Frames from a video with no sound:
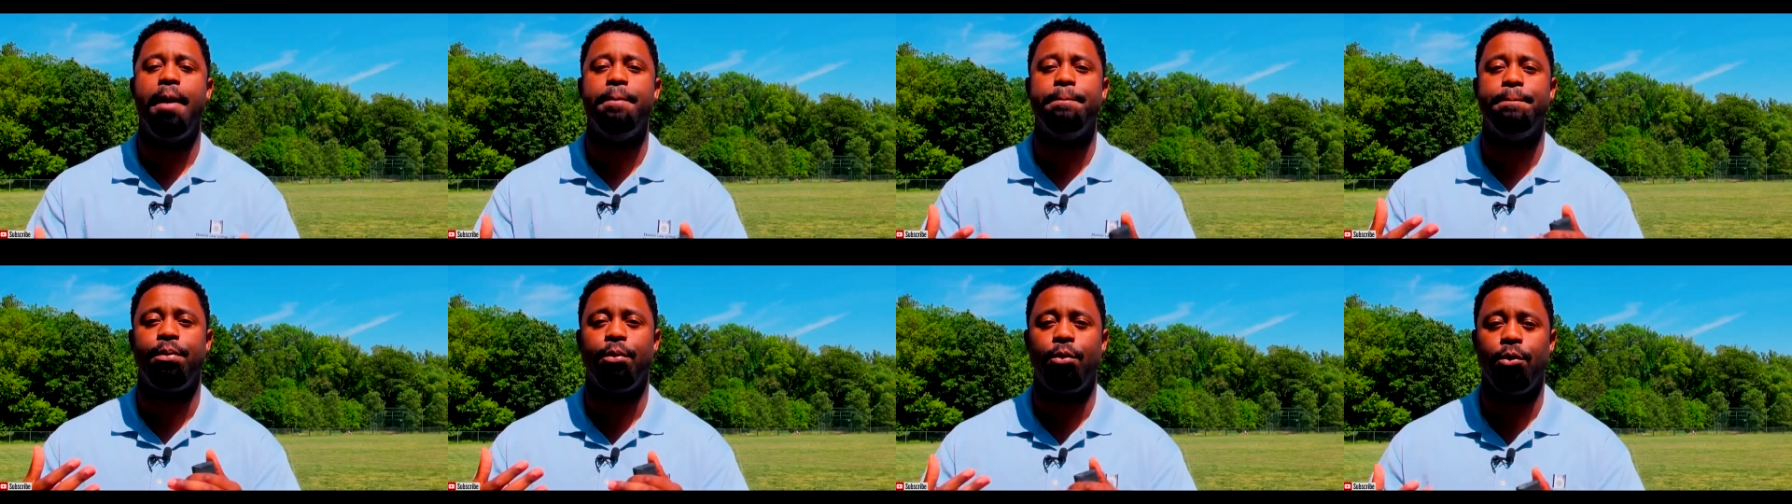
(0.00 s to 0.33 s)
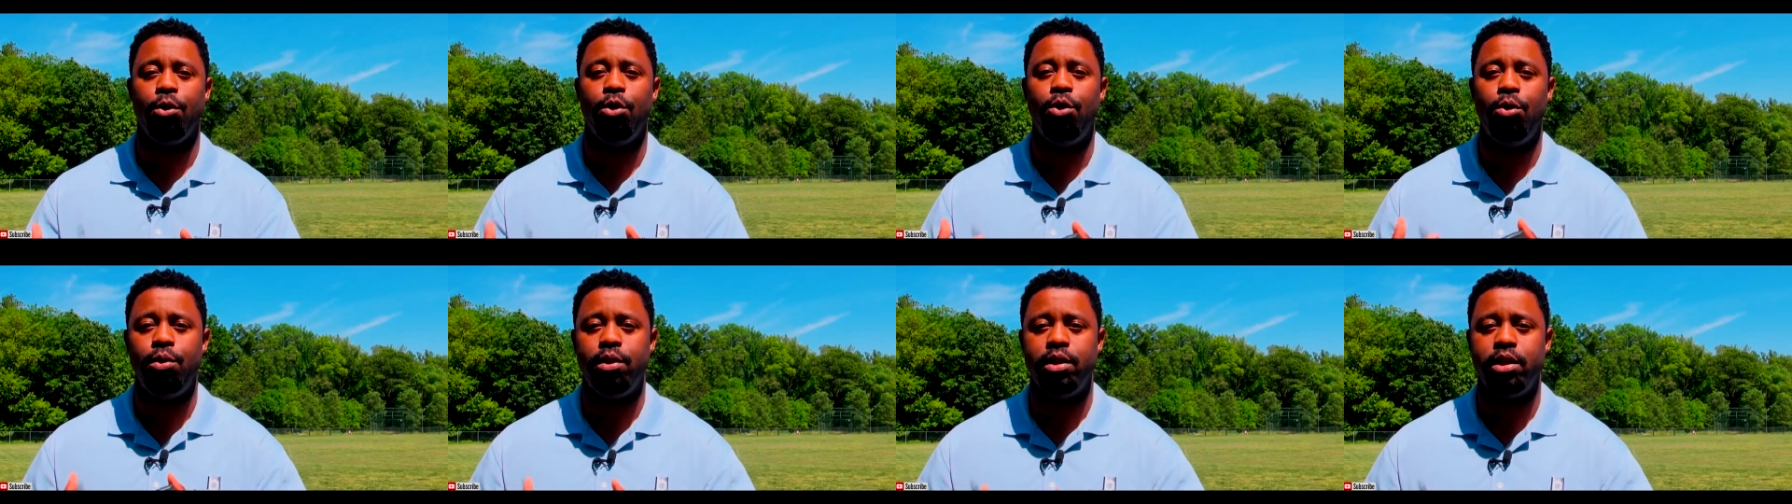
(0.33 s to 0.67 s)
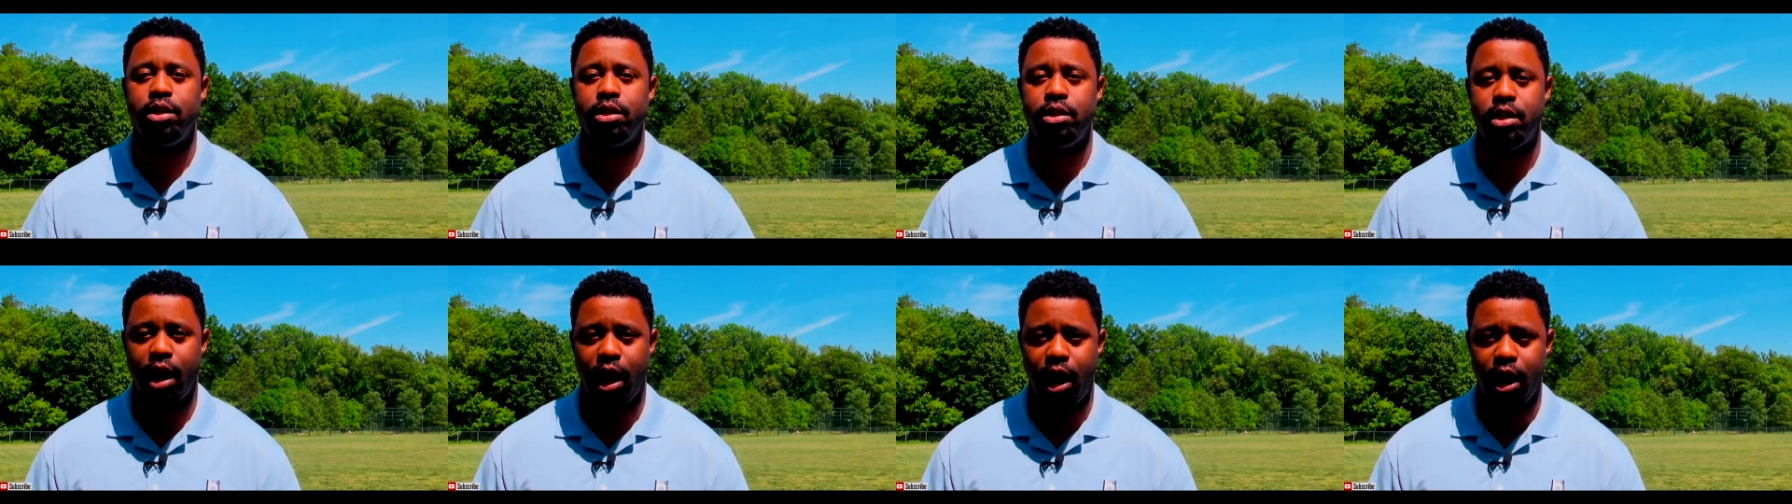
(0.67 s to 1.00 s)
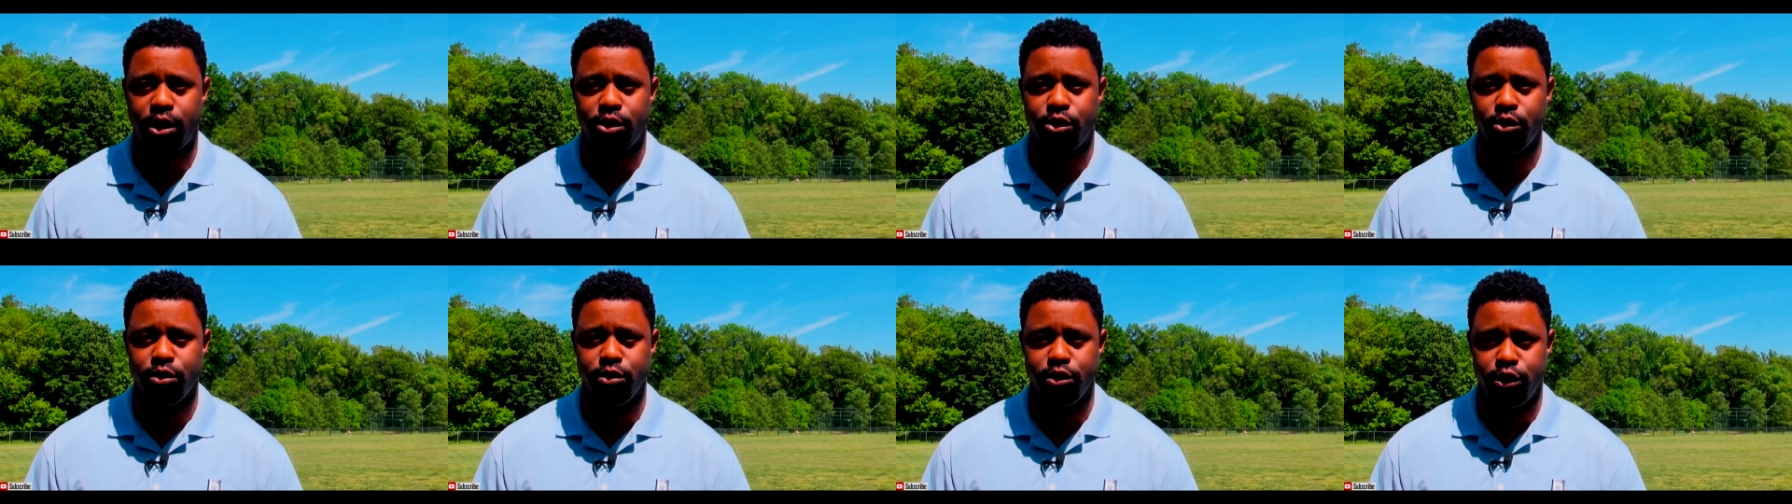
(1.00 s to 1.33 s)
and prudent
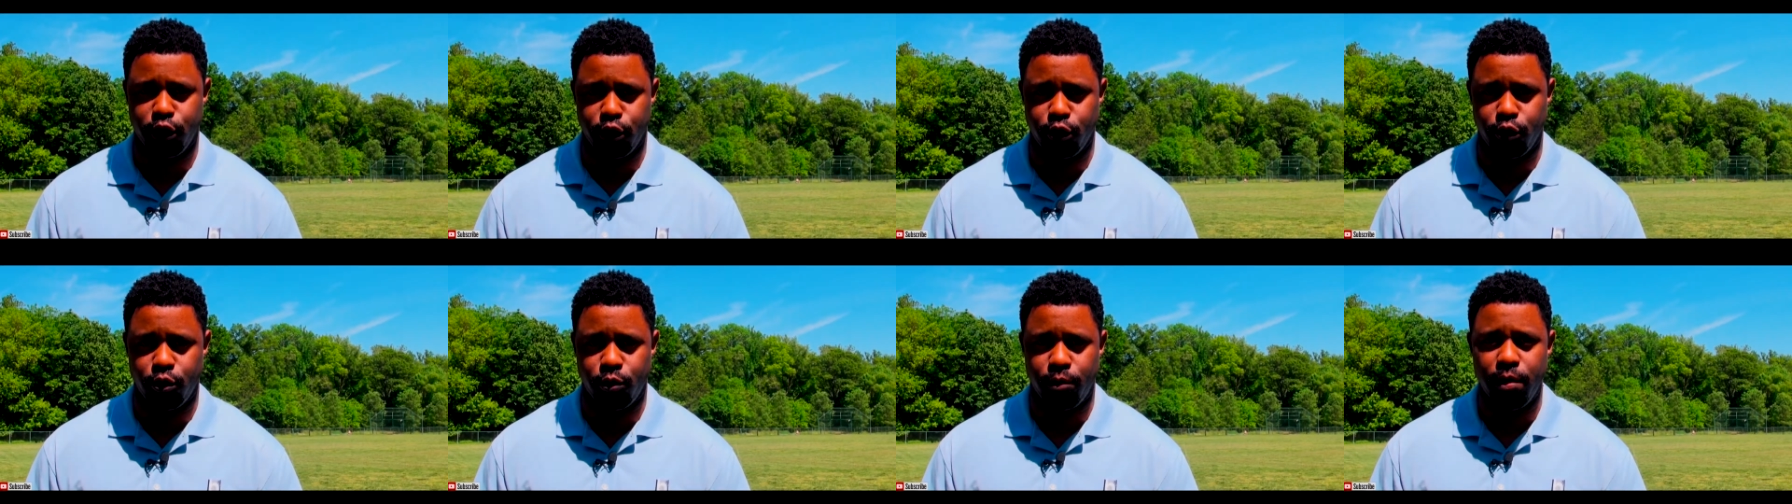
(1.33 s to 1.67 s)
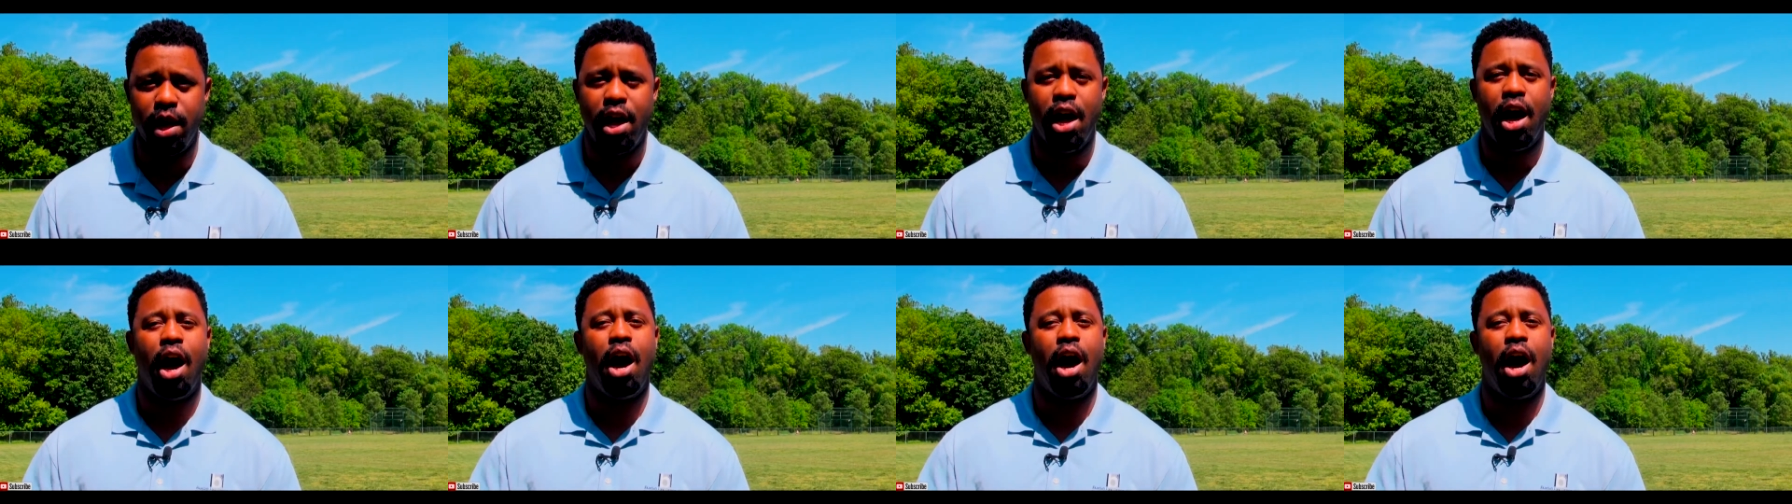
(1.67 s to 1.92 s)
doctor do